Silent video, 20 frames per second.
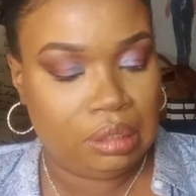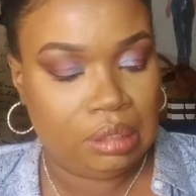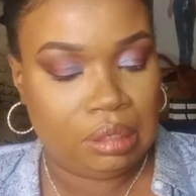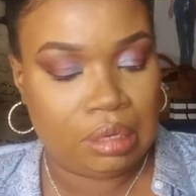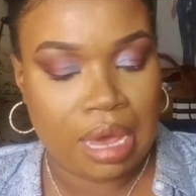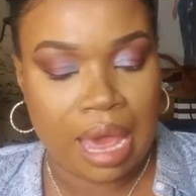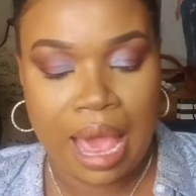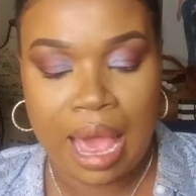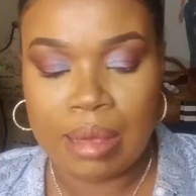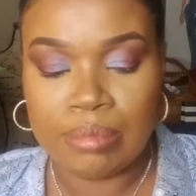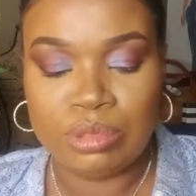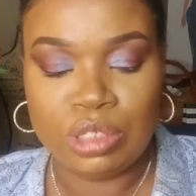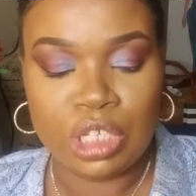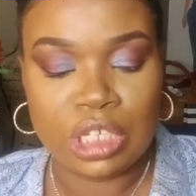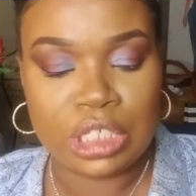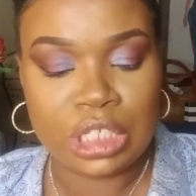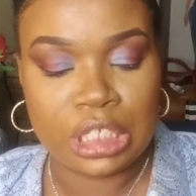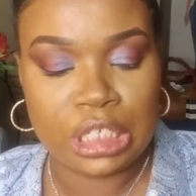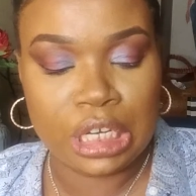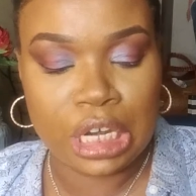I'm
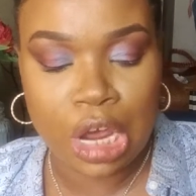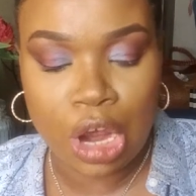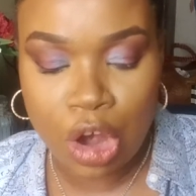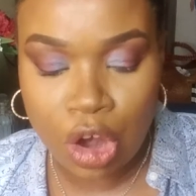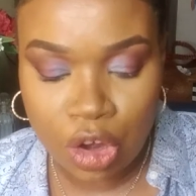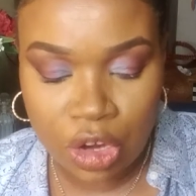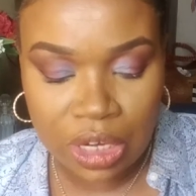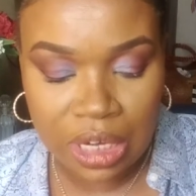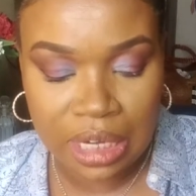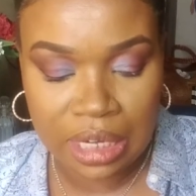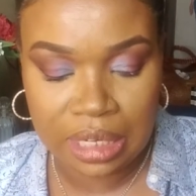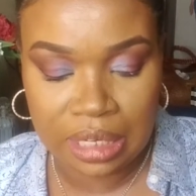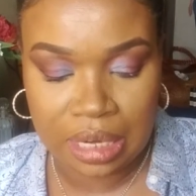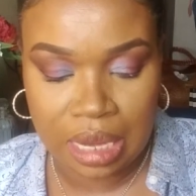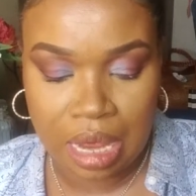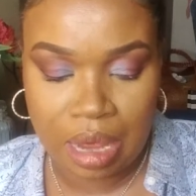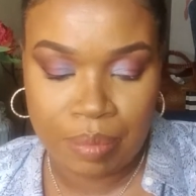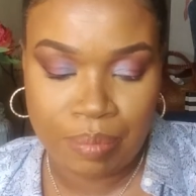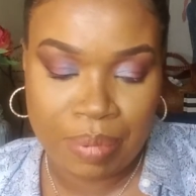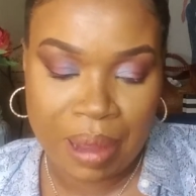just learning
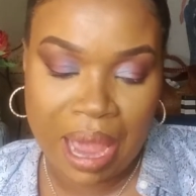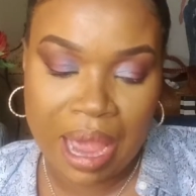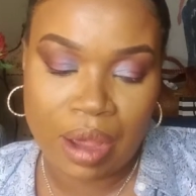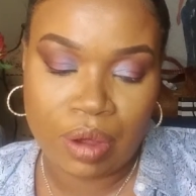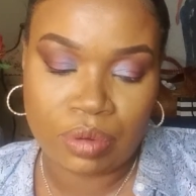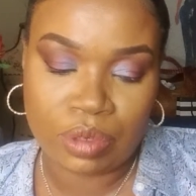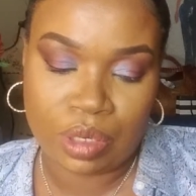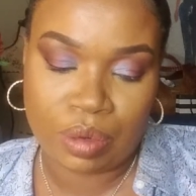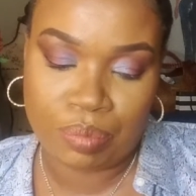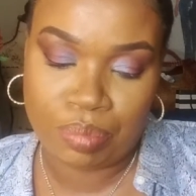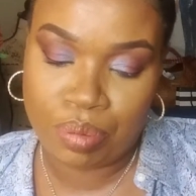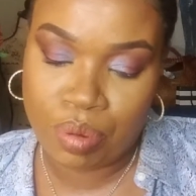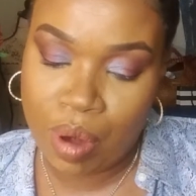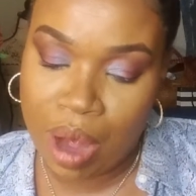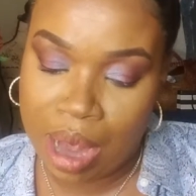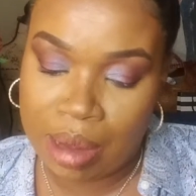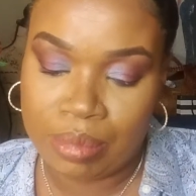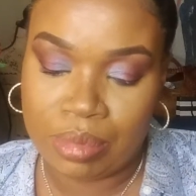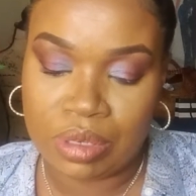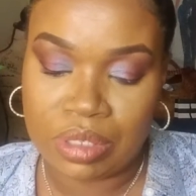about
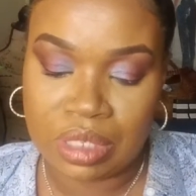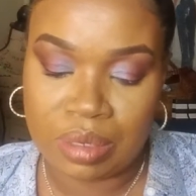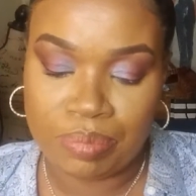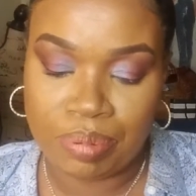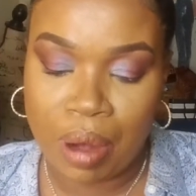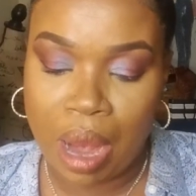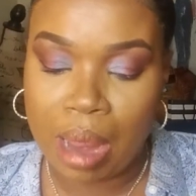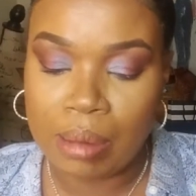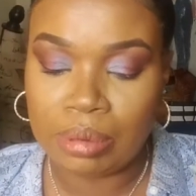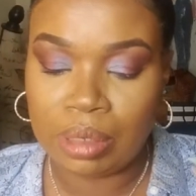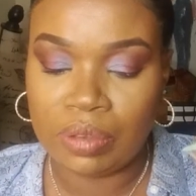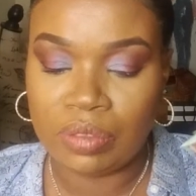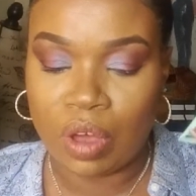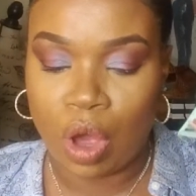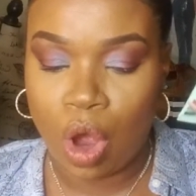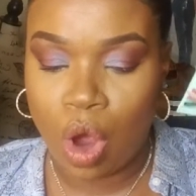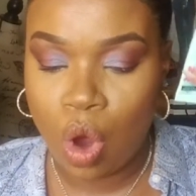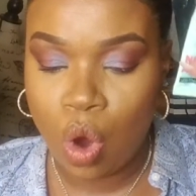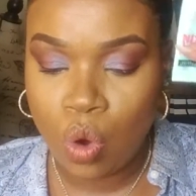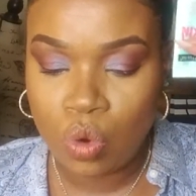primers. And probably
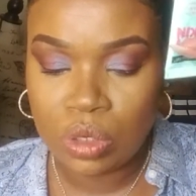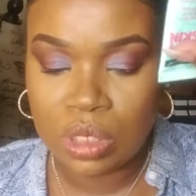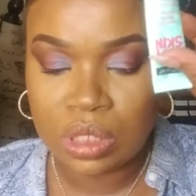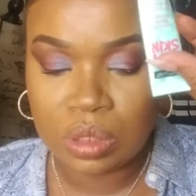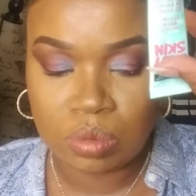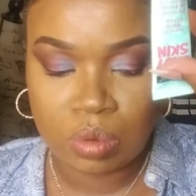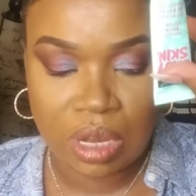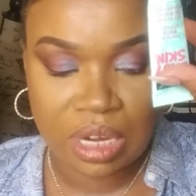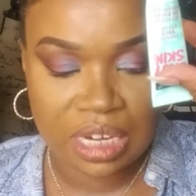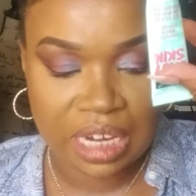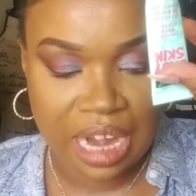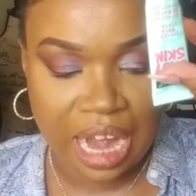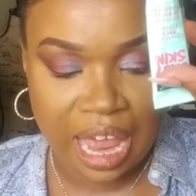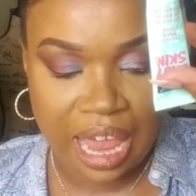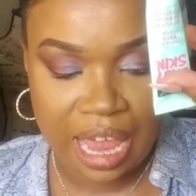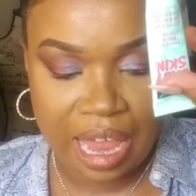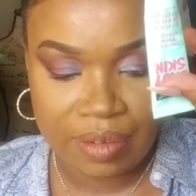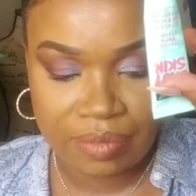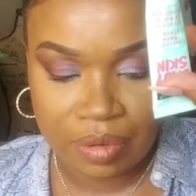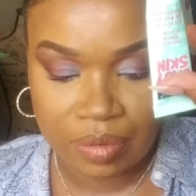the oldest one that I
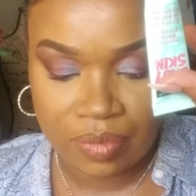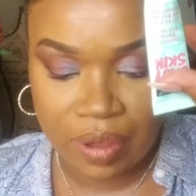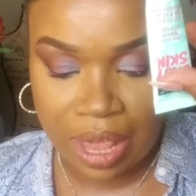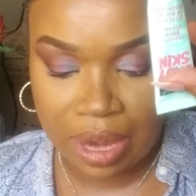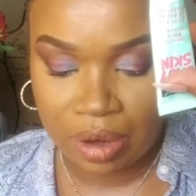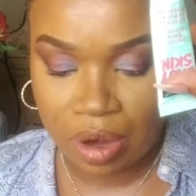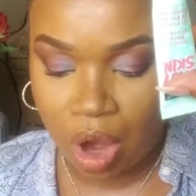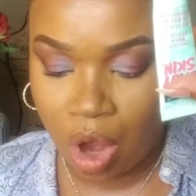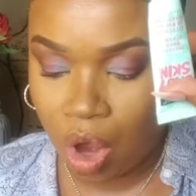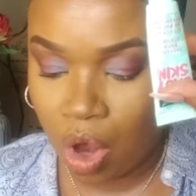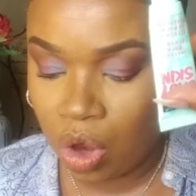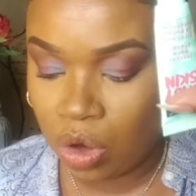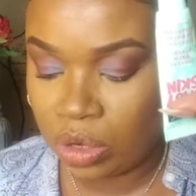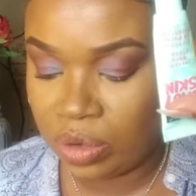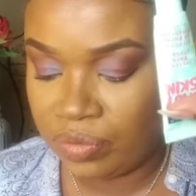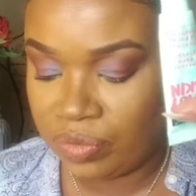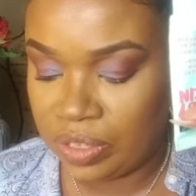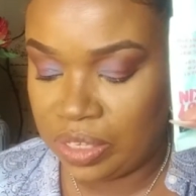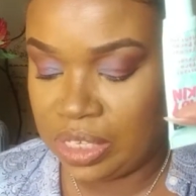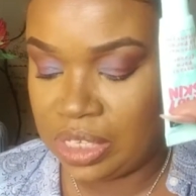have out of all
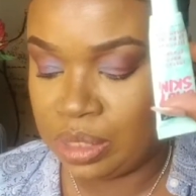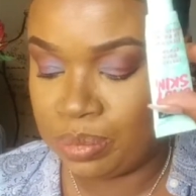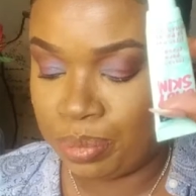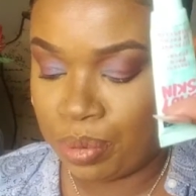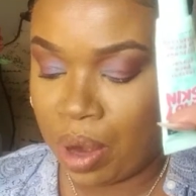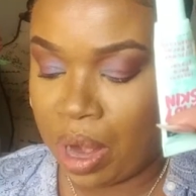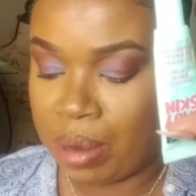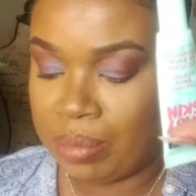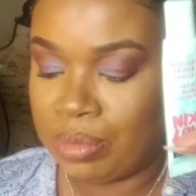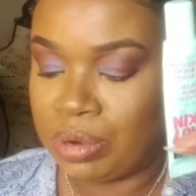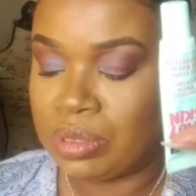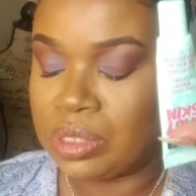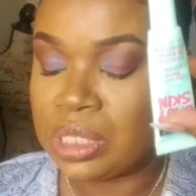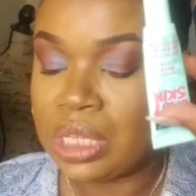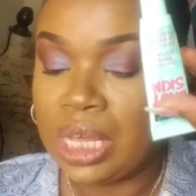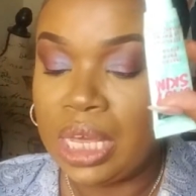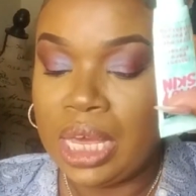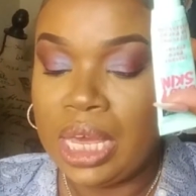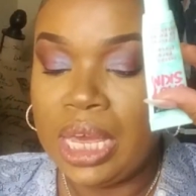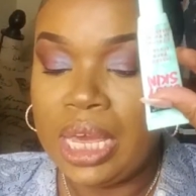of these primers
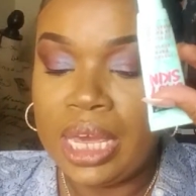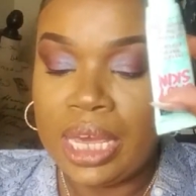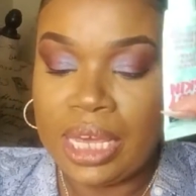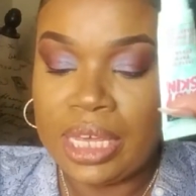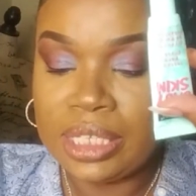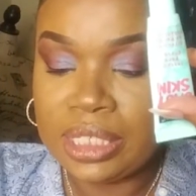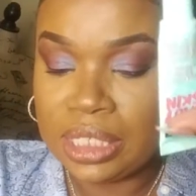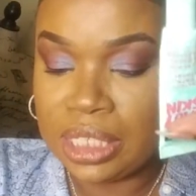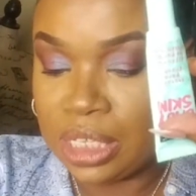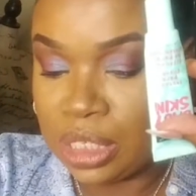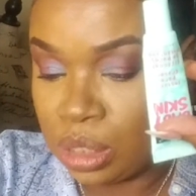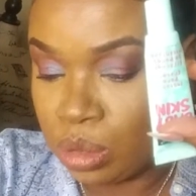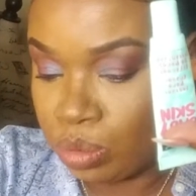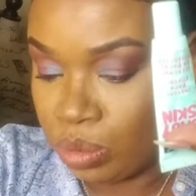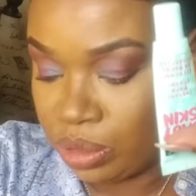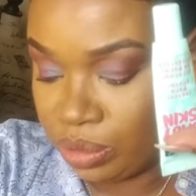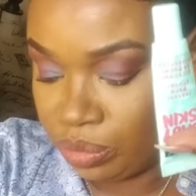is this one.